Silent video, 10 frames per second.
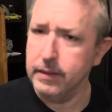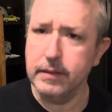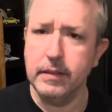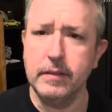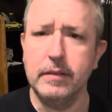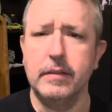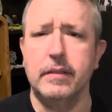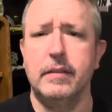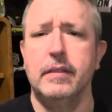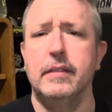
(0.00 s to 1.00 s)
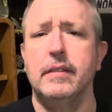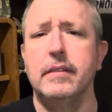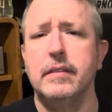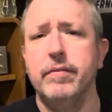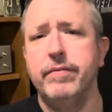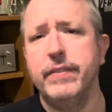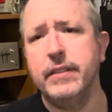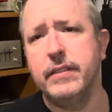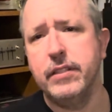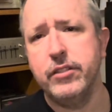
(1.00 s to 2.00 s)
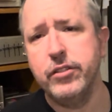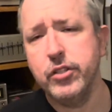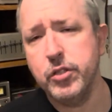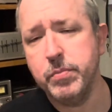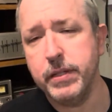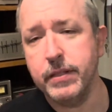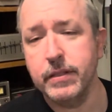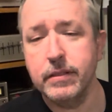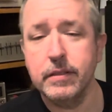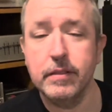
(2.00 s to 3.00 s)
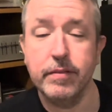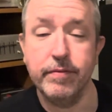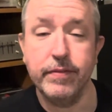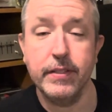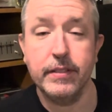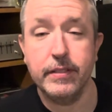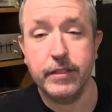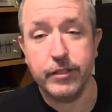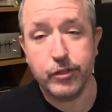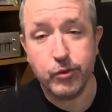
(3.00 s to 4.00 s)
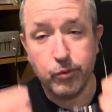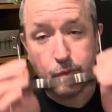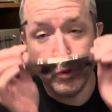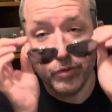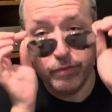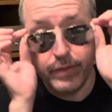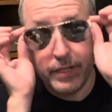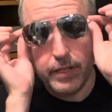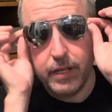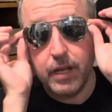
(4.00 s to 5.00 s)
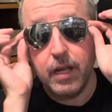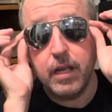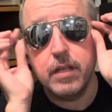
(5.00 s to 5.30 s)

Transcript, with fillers: this this is the vintage newbie. This is the vintage groovy.